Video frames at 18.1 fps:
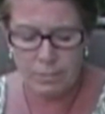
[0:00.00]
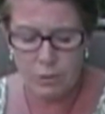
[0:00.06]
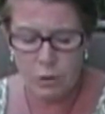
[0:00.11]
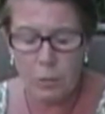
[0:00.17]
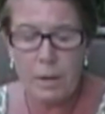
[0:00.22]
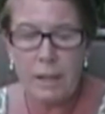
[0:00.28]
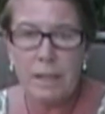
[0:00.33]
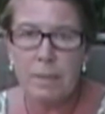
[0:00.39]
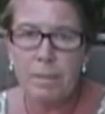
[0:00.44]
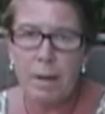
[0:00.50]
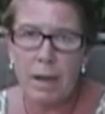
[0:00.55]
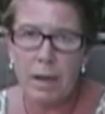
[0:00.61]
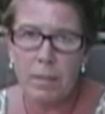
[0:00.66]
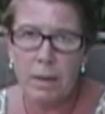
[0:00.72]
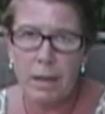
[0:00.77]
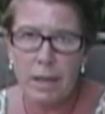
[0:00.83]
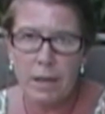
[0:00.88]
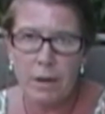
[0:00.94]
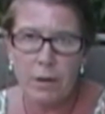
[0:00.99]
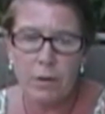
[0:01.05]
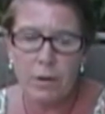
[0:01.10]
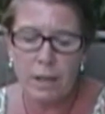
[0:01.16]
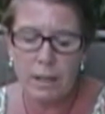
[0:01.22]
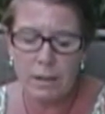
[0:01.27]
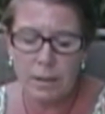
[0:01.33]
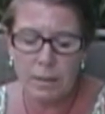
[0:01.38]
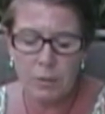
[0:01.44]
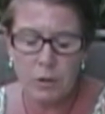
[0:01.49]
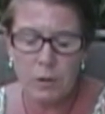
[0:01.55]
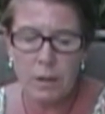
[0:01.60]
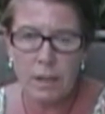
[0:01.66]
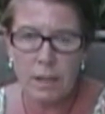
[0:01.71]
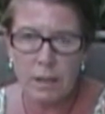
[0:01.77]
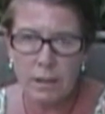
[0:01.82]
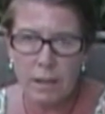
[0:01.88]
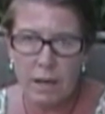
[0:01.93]
Nobody's paying me to do this. I'm
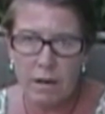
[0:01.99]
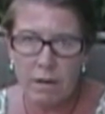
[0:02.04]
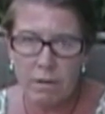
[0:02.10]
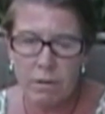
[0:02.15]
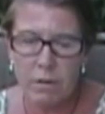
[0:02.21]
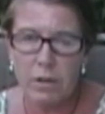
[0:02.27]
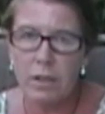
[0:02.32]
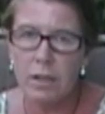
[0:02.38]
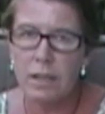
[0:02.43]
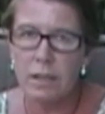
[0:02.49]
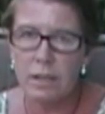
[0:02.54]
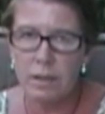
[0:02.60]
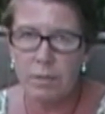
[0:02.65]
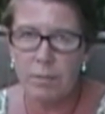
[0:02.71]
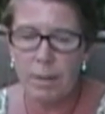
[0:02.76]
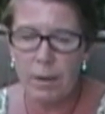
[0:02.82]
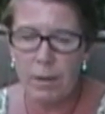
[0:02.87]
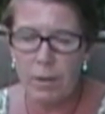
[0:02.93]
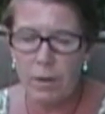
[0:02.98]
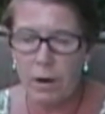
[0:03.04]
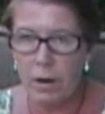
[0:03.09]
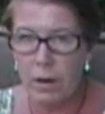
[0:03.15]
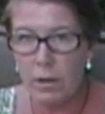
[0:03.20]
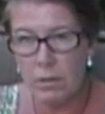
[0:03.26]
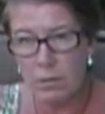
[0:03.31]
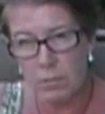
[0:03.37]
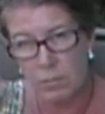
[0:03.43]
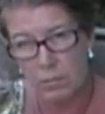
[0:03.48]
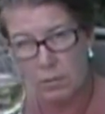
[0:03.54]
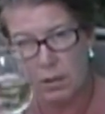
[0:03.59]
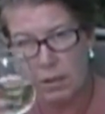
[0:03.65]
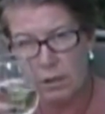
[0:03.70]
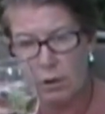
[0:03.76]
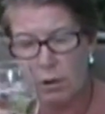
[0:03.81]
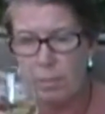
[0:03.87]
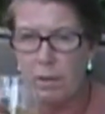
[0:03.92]
doing this out of the goodness of my own heart.
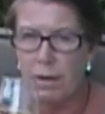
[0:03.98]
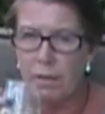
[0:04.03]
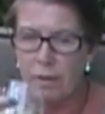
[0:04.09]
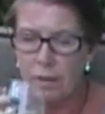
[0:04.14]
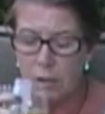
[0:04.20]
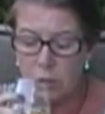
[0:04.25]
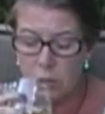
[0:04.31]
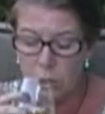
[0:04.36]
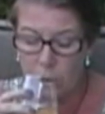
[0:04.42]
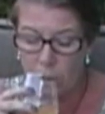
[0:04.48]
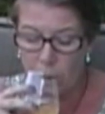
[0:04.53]
Adult beverage.